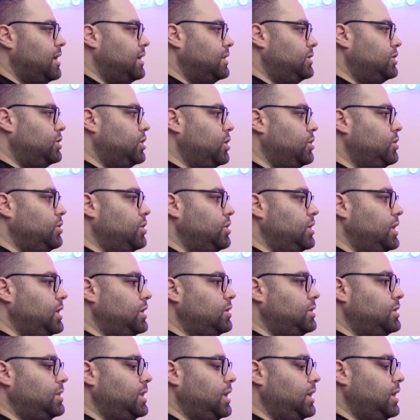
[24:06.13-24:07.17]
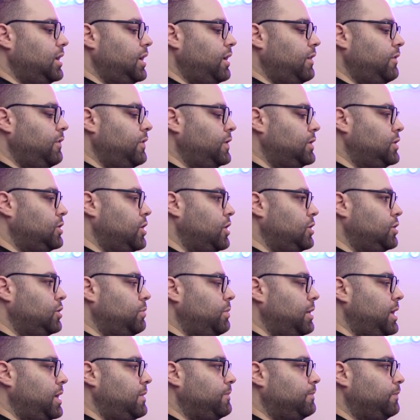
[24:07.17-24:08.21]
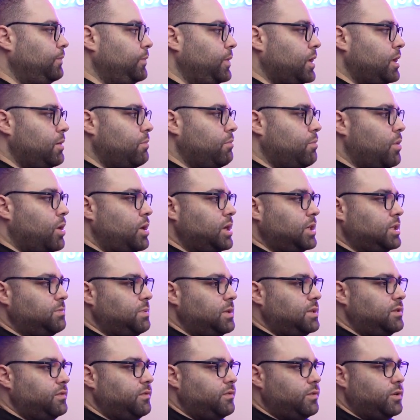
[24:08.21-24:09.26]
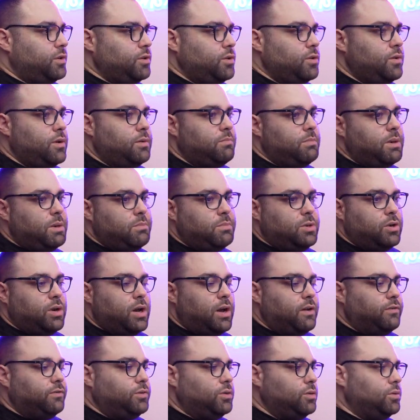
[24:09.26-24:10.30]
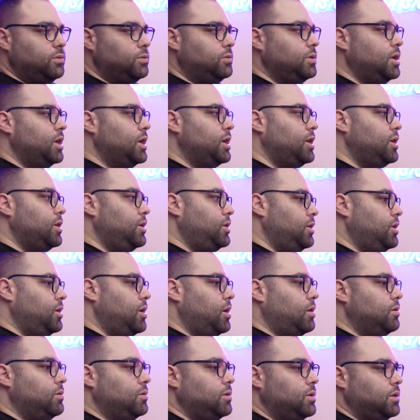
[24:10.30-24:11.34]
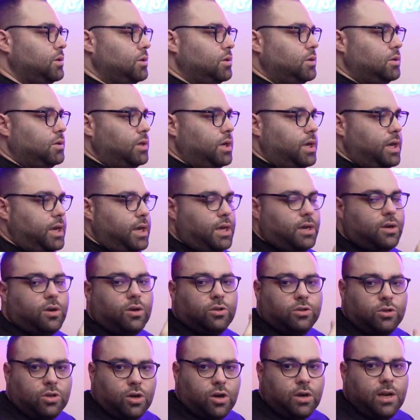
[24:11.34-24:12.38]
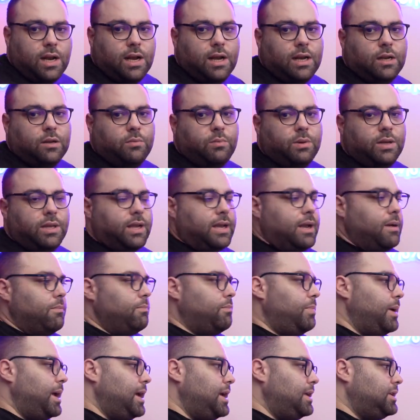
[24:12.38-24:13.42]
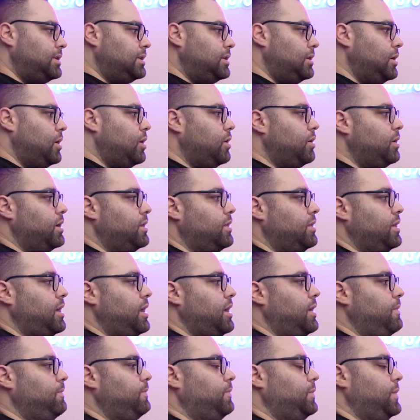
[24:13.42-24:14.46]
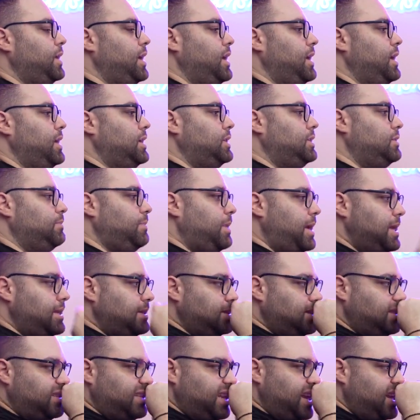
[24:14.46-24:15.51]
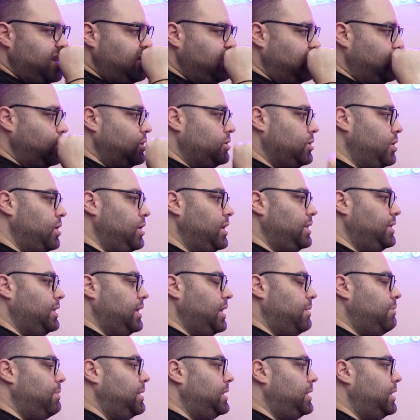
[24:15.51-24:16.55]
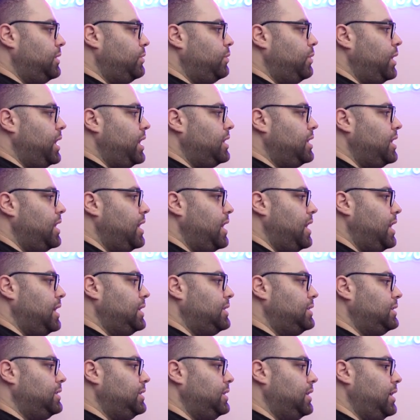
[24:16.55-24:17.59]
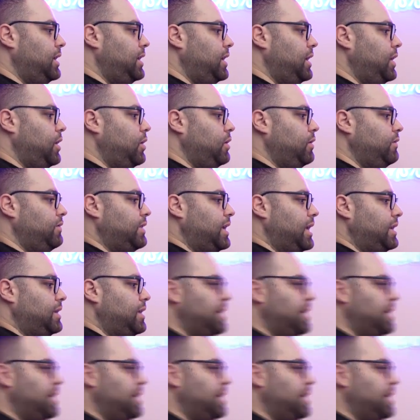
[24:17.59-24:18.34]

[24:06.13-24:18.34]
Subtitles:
So you need to see if it's going to be more expensive for you, and maybe you have to, control a little bit the campaigns, lower the spend, try to control it in a better way, and all of that.